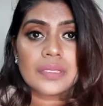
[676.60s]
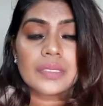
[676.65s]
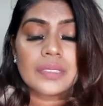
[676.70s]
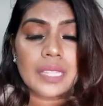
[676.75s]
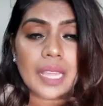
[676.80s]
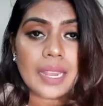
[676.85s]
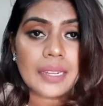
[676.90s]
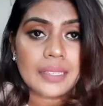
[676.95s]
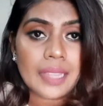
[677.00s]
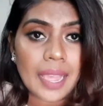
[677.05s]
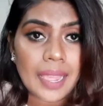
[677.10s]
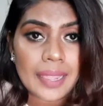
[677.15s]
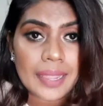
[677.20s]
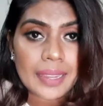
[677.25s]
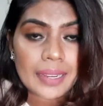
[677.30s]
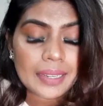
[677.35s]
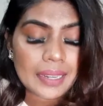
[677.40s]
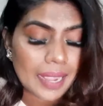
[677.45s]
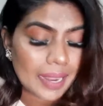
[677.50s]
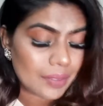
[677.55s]
that
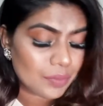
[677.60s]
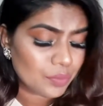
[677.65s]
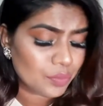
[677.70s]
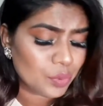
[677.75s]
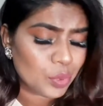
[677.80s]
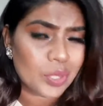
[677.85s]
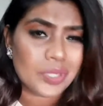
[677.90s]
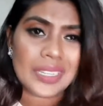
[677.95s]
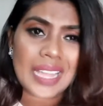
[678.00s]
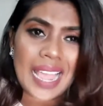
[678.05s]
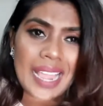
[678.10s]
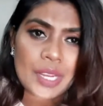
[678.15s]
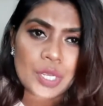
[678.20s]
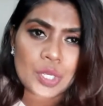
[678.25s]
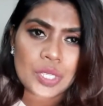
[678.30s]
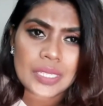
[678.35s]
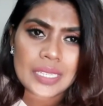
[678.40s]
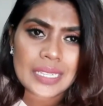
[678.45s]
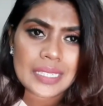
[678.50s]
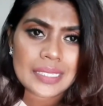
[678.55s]
iron and what
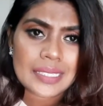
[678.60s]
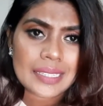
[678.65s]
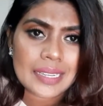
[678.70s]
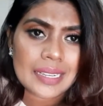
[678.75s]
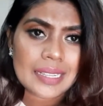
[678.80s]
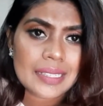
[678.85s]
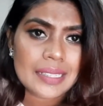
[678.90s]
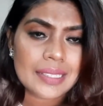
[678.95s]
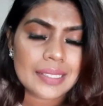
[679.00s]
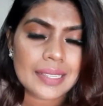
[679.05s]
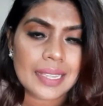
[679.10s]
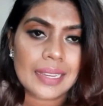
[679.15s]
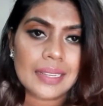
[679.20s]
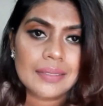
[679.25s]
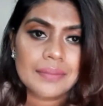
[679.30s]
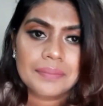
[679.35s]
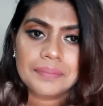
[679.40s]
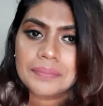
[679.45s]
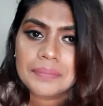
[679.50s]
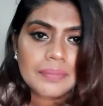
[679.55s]
actually it does.
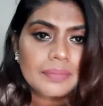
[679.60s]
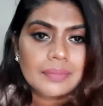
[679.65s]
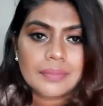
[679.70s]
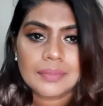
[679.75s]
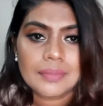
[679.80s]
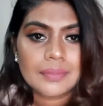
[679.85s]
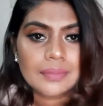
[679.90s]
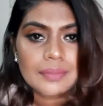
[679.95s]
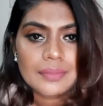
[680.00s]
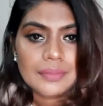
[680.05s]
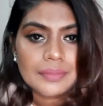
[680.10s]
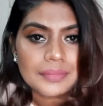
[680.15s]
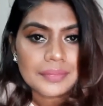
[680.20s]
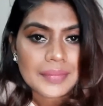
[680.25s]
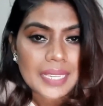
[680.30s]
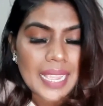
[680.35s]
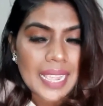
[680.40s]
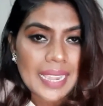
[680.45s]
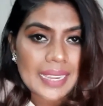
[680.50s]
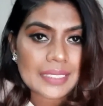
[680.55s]
And
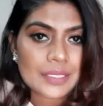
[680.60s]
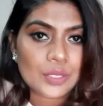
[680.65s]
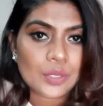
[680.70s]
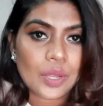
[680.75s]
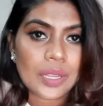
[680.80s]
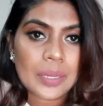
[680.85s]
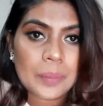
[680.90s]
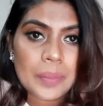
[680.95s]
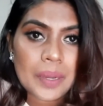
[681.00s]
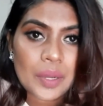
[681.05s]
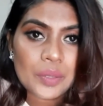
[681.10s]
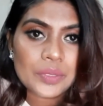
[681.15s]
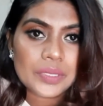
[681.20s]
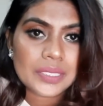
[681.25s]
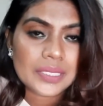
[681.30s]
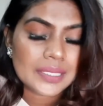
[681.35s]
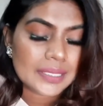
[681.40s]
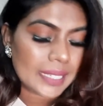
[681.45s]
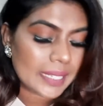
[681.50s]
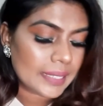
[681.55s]
it's all about the
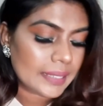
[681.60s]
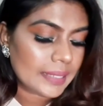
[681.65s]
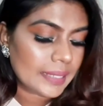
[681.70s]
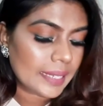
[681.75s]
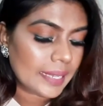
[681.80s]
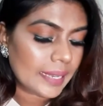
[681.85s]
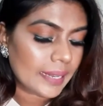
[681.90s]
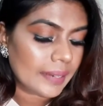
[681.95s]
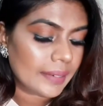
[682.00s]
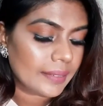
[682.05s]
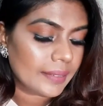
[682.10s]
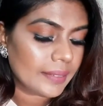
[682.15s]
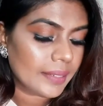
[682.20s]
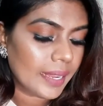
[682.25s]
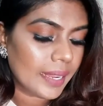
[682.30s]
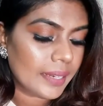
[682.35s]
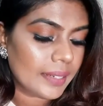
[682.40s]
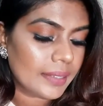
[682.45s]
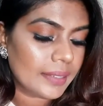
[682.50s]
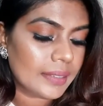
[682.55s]
skincare,
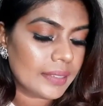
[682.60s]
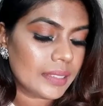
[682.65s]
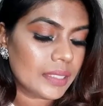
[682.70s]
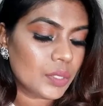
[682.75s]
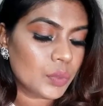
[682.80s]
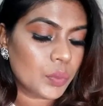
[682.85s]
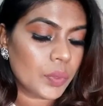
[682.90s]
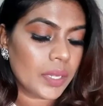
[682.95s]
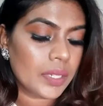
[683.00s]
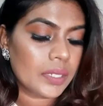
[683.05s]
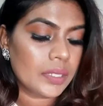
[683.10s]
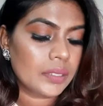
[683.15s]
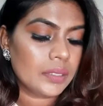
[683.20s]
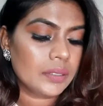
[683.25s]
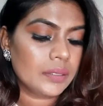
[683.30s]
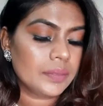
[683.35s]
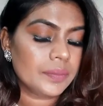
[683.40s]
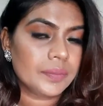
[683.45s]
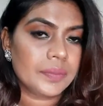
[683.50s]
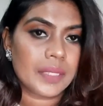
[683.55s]
and this
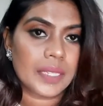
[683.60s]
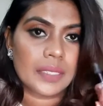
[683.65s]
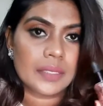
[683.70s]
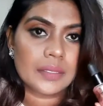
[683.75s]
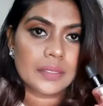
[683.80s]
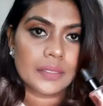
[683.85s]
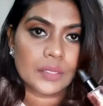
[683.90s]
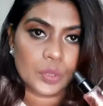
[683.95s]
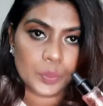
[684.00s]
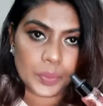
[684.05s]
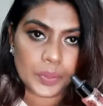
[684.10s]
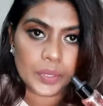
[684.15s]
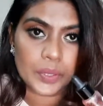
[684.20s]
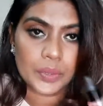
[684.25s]
one is super